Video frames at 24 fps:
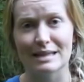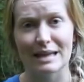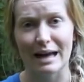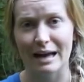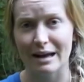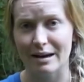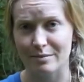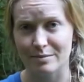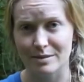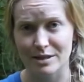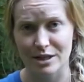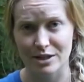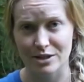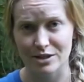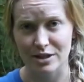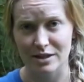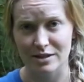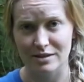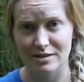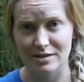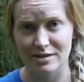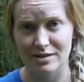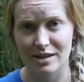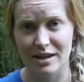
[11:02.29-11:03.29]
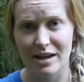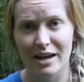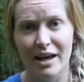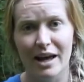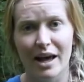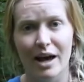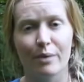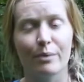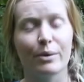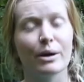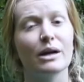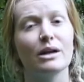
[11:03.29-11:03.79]
adaptations.
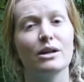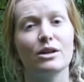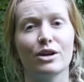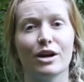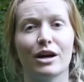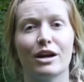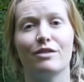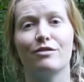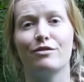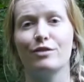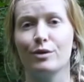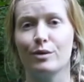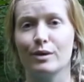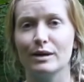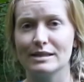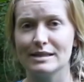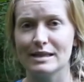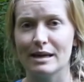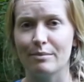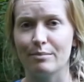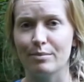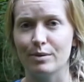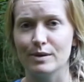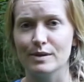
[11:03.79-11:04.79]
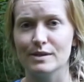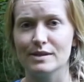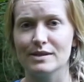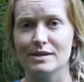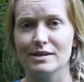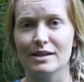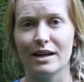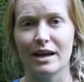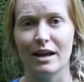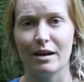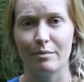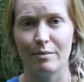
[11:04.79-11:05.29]
And we're gonna look at a few examples
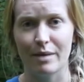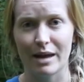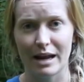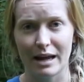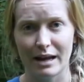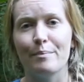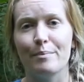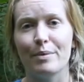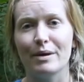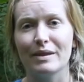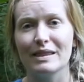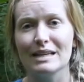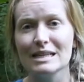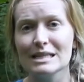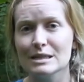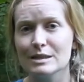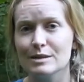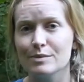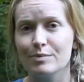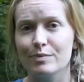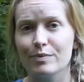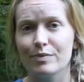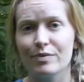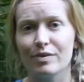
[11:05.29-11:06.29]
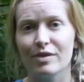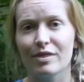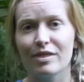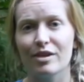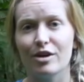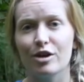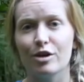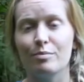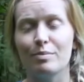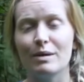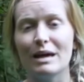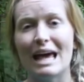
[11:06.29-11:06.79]
in a minute, but these
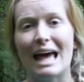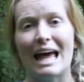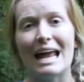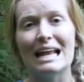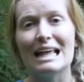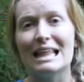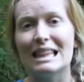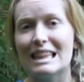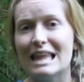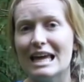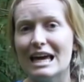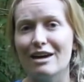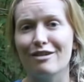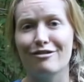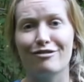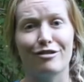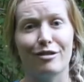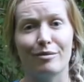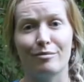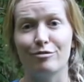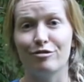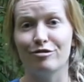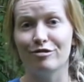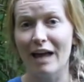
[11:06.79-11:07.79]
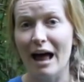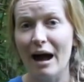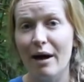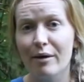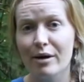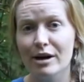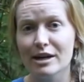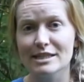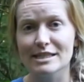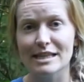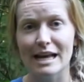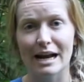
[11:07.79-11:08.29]
could be anything from
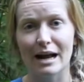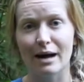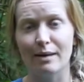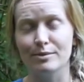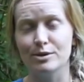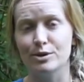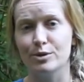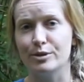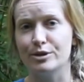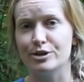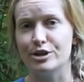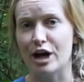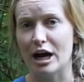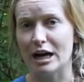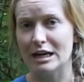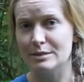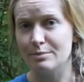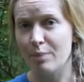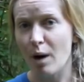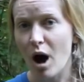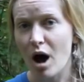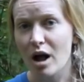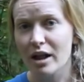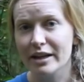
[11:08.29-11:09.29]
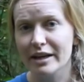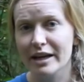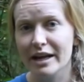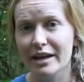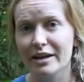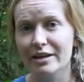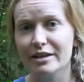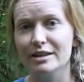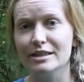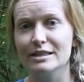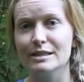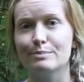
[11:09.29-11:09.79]
flowers that help to attract
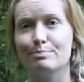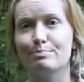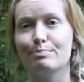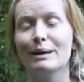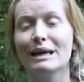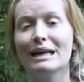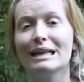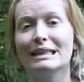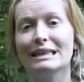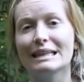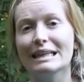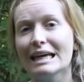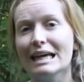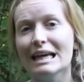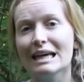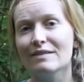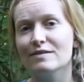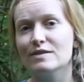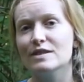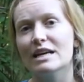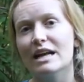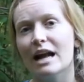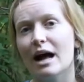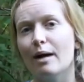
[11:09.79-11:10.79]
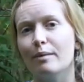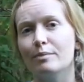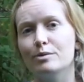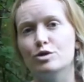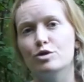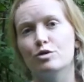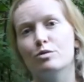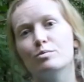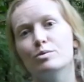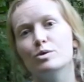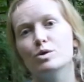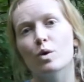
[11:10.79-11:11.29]
pollinators, big leaves that help to
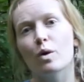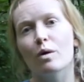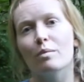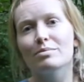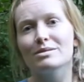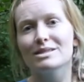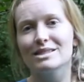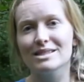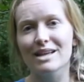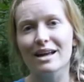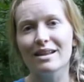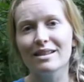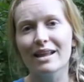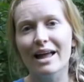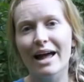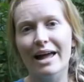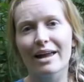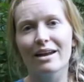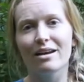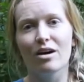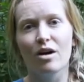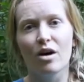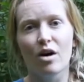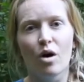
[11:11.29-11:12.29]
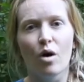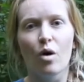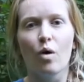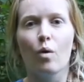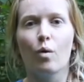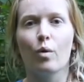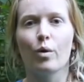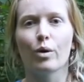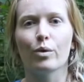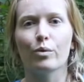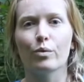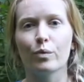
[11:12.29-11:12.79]
absorb sunlight,
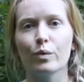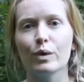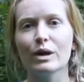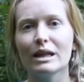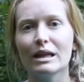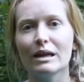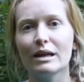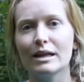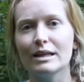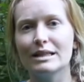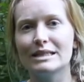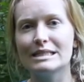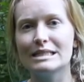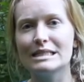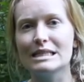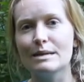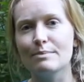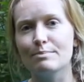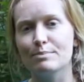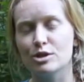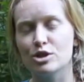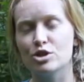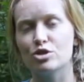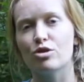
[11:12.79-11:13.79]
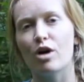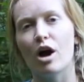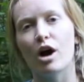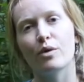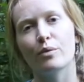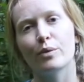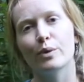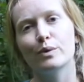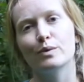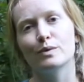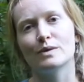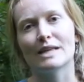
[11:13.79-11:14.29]
or really deep, strong
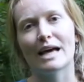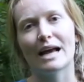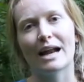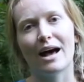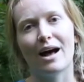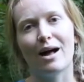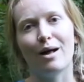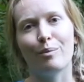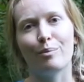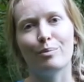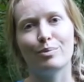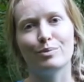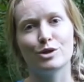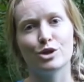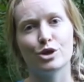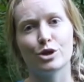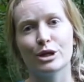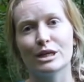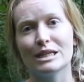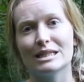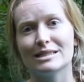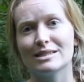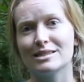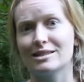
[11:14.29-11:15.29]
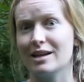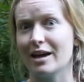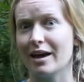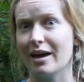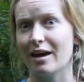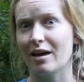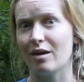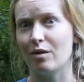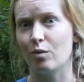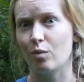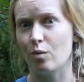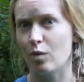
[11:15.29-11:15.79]
roots that help trees to
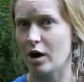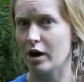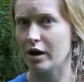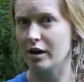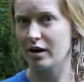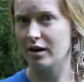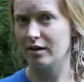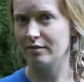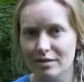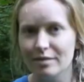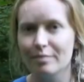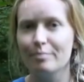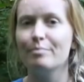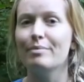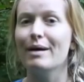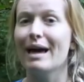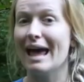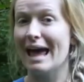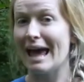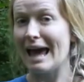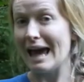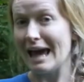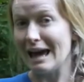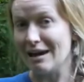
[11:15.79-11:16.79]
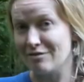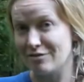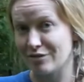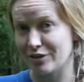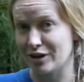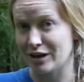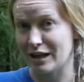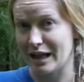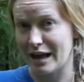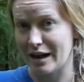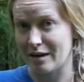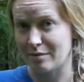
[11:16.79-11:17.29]
get water.
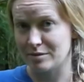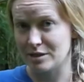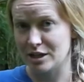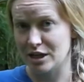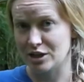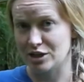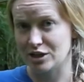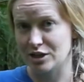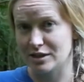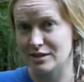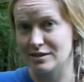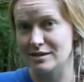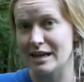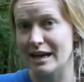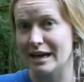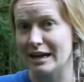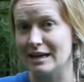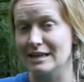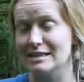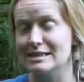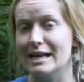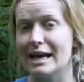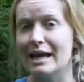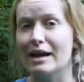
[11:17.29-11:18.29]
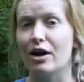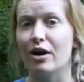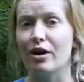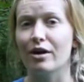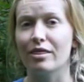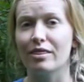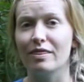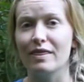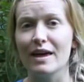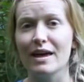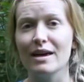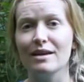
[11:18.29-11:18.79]
Behavioral adaptations, like I said, are
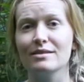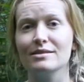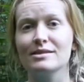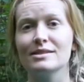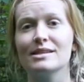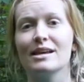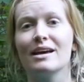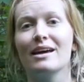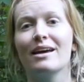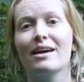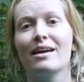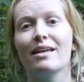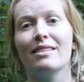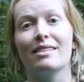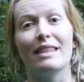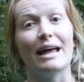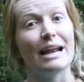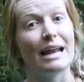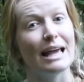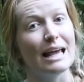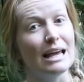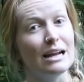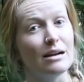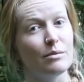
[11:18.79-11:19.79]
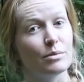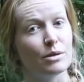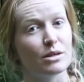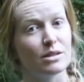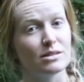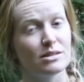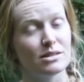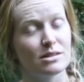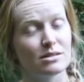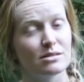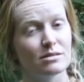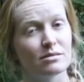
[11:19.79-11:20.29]
things that
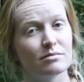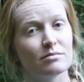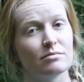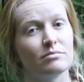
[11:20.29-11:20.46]
animals